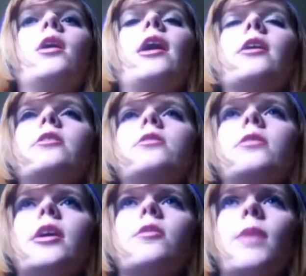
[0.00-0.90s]
How do you
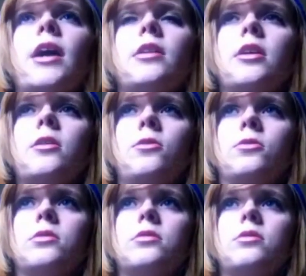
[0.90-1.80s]
like Matt
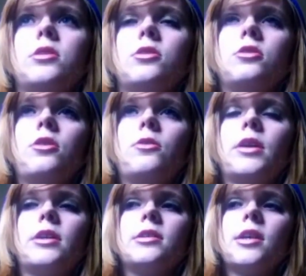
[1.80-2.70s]
Nichols? You know
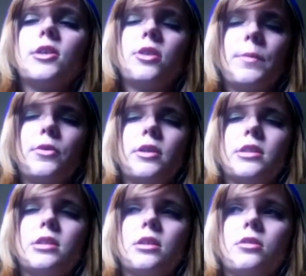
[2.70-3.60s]
what? He's actually pretty
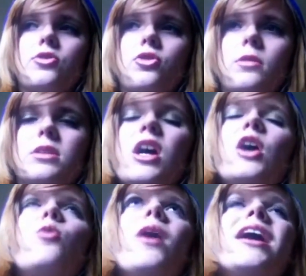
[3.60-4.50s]
sick on the drums.
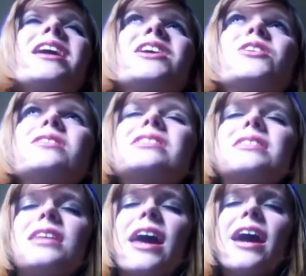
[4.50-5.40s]
Wait, who's
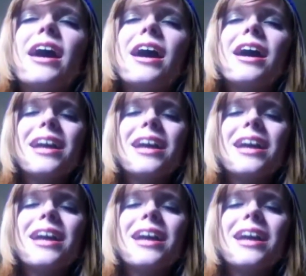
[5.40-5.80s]
that?